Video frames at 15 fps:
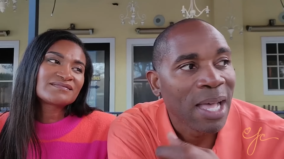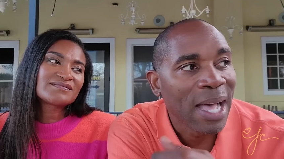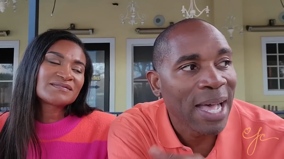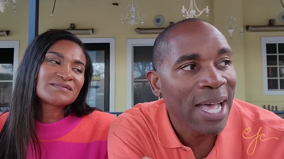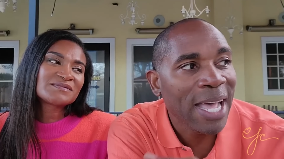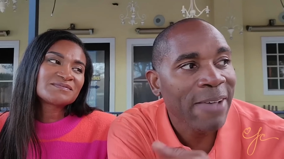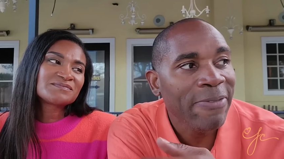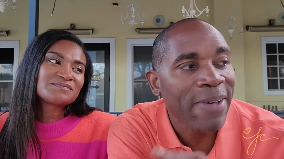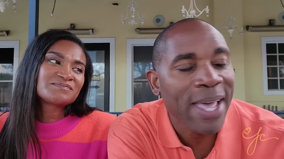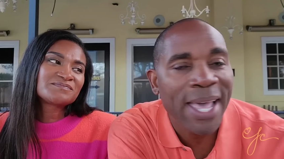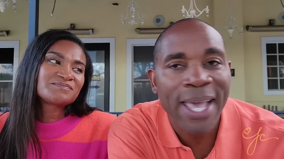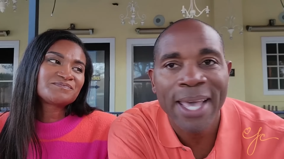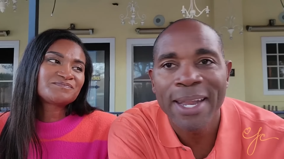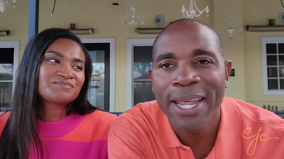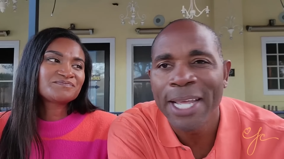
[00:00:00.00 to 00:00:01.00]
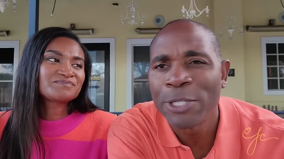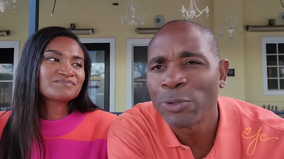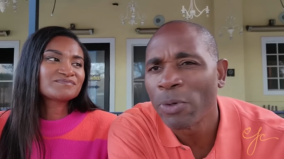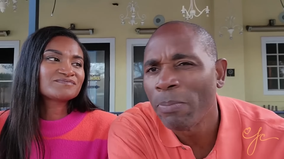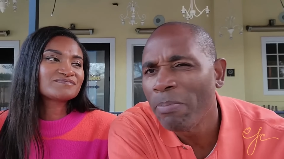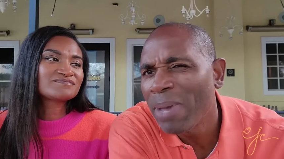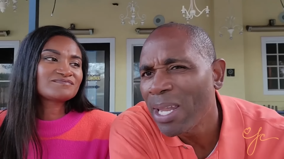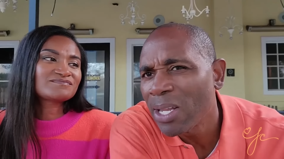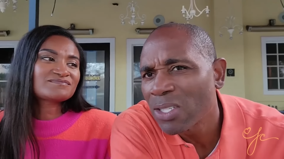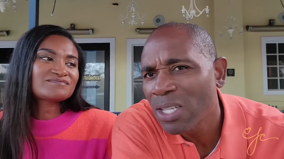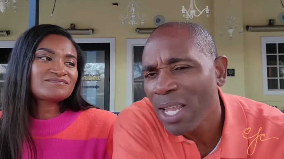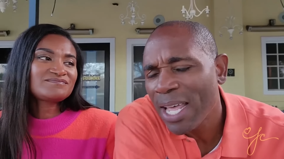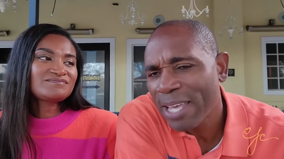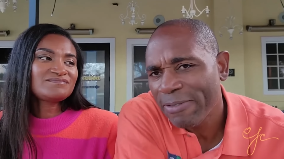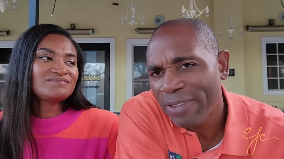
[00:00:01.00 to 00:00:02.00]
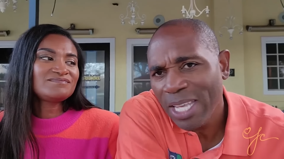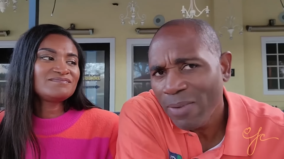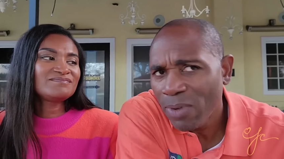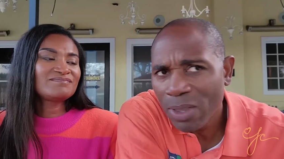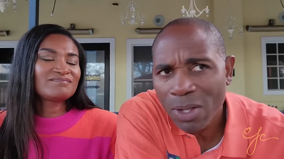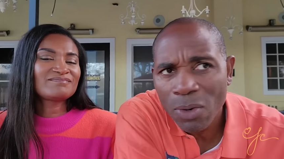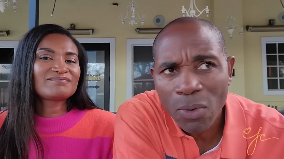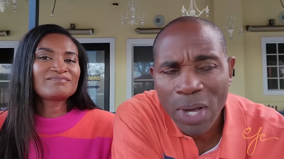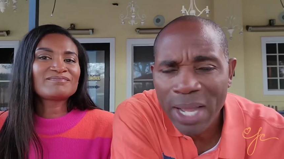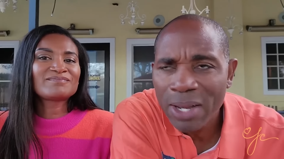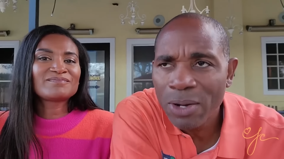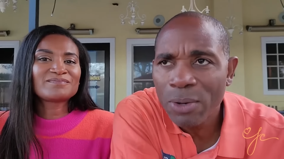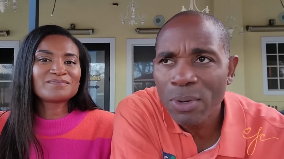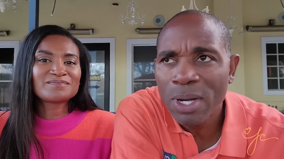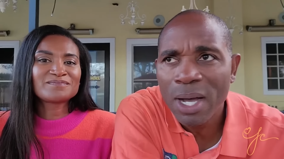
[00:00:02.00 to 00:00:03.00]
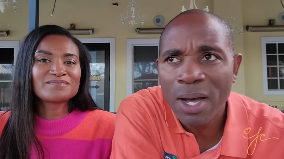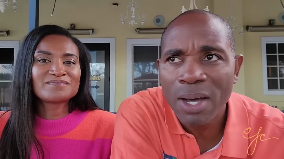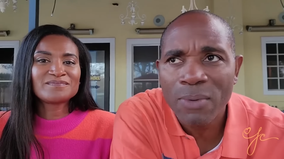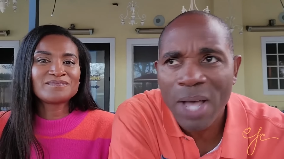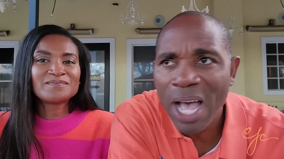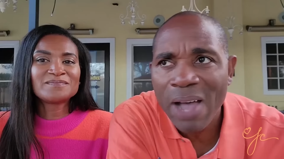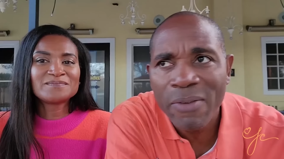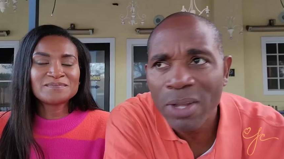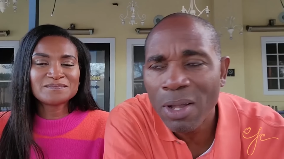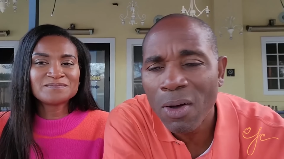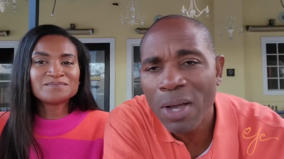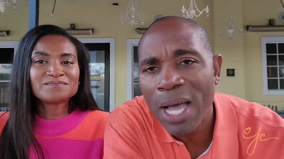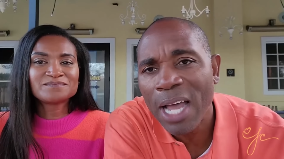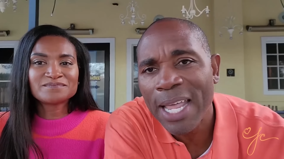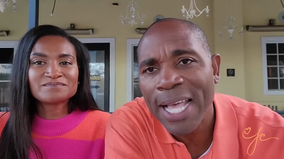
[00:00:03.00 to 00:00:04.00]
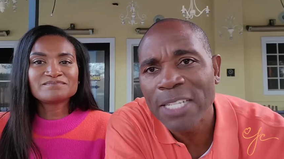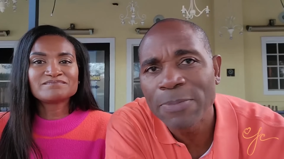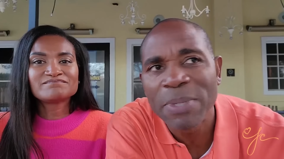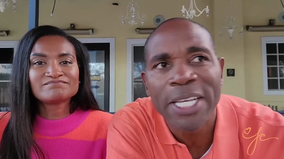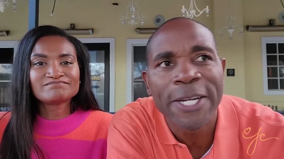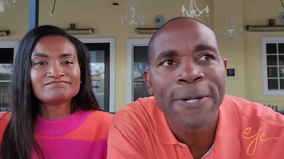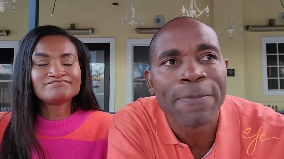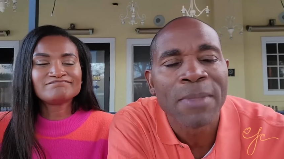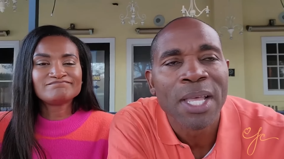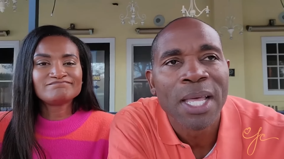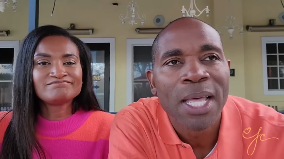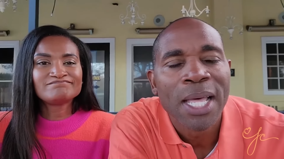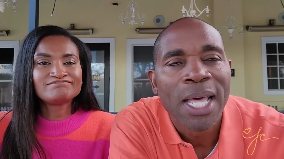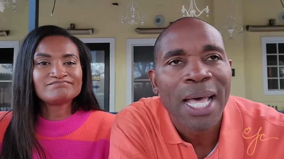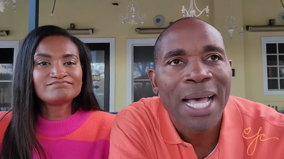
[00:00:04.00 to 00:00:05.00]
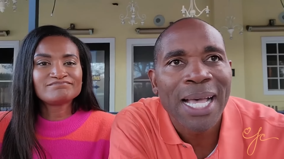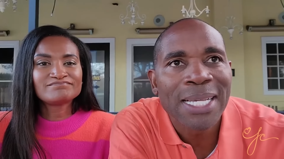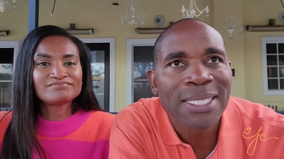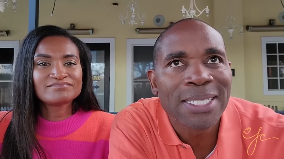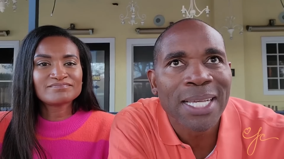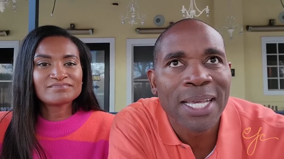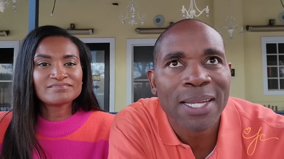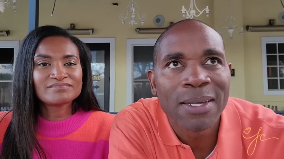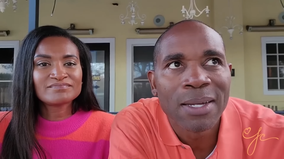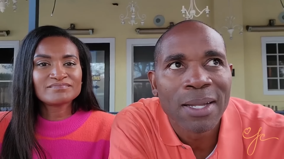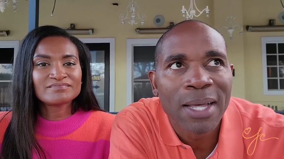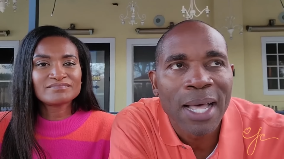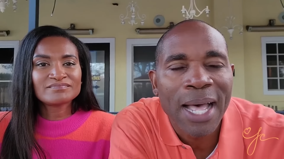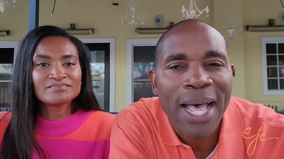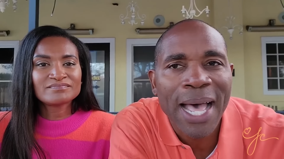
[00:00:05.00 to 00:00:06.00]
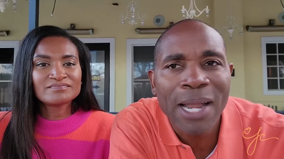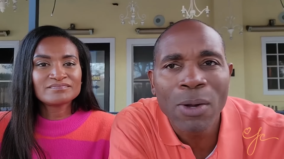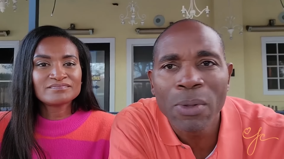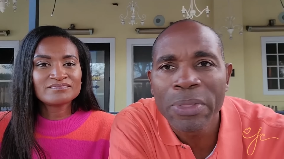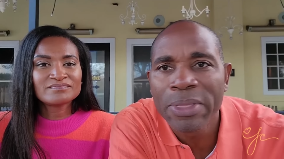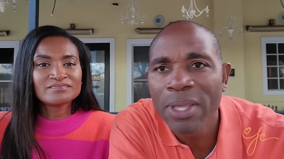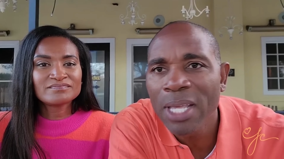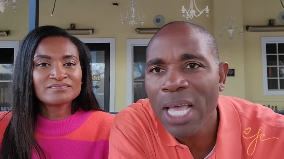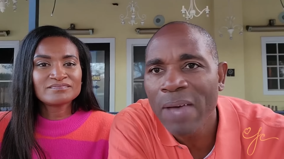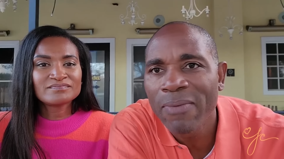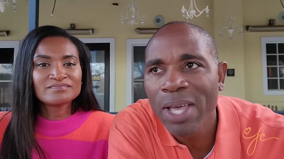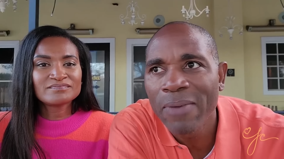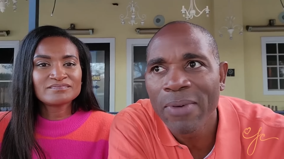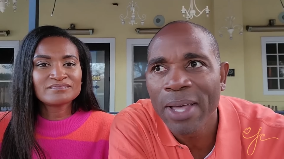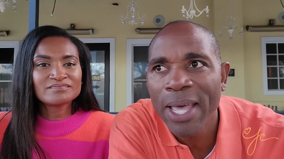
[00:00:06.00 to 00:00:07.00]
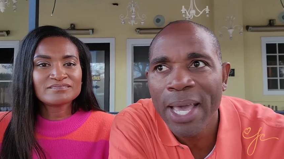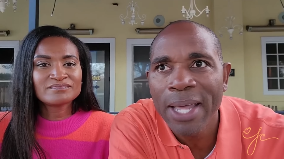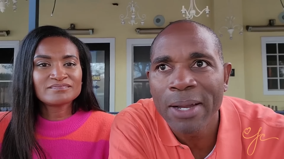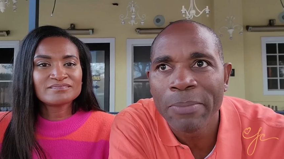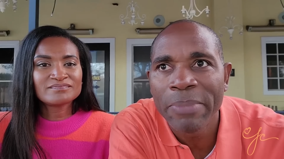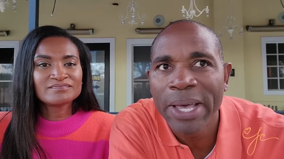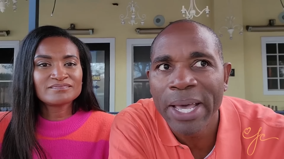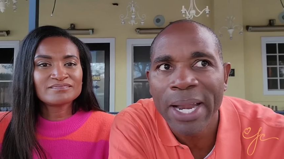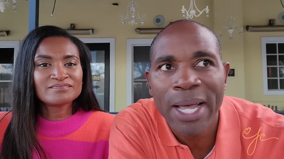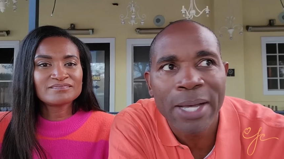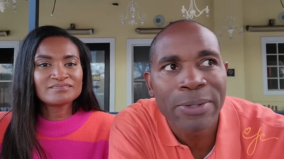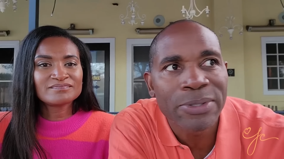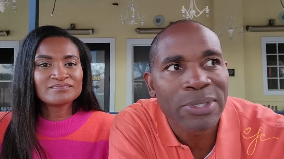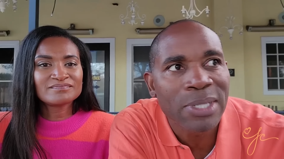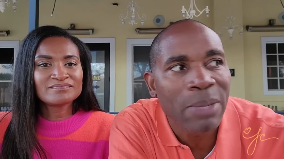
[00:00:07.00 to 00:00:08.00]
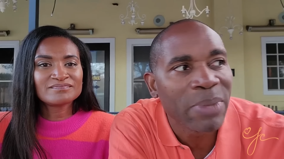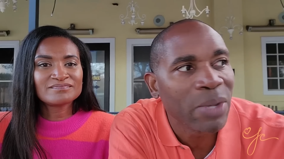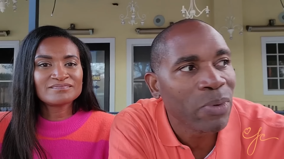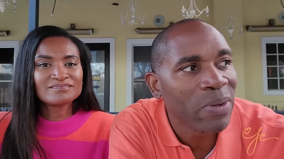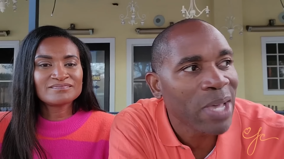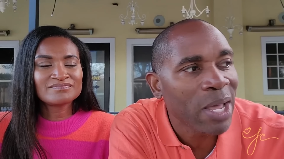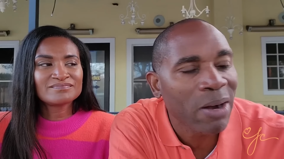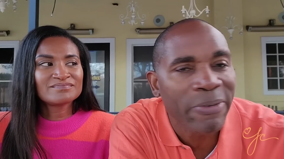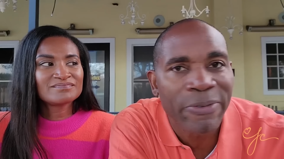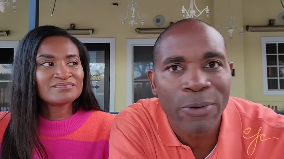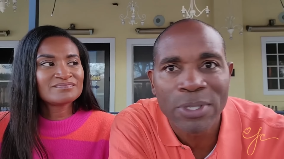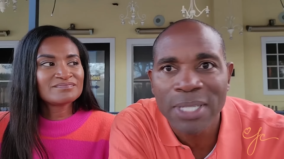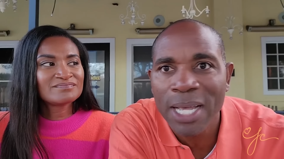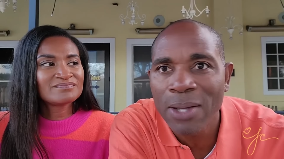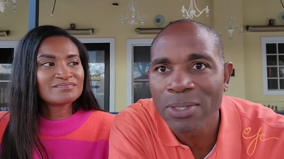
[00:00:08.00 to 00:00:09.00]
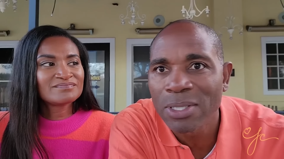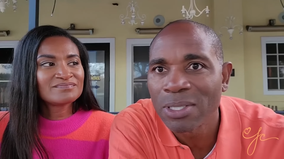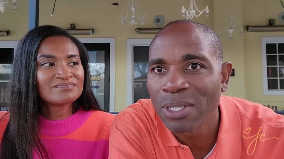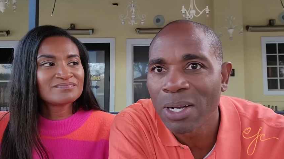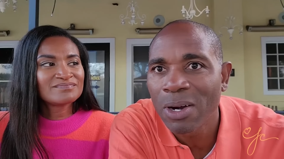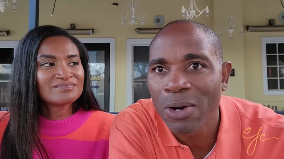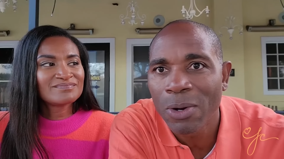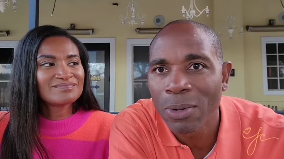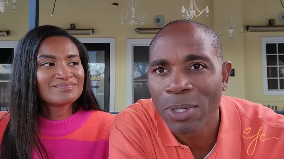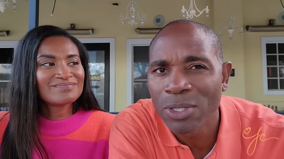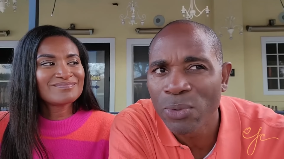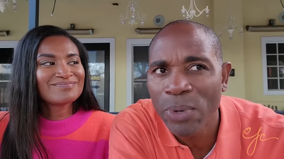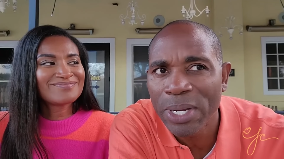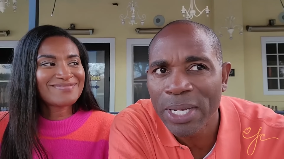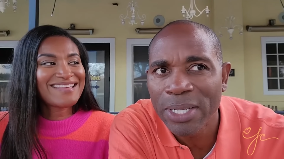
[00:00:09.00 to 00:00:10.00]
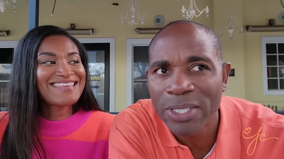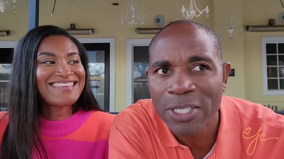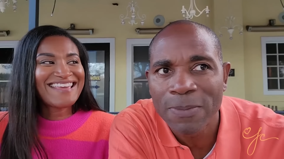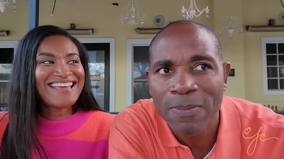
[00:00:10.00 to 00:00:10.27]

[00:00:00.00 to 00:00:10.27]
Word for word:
Speaker 1: I've had a tremendous life, even though I know God, however long God has me here. Mm-hmm. I said, I don't think I've ever had a bad house. I mean, we had our first house in our early 20s.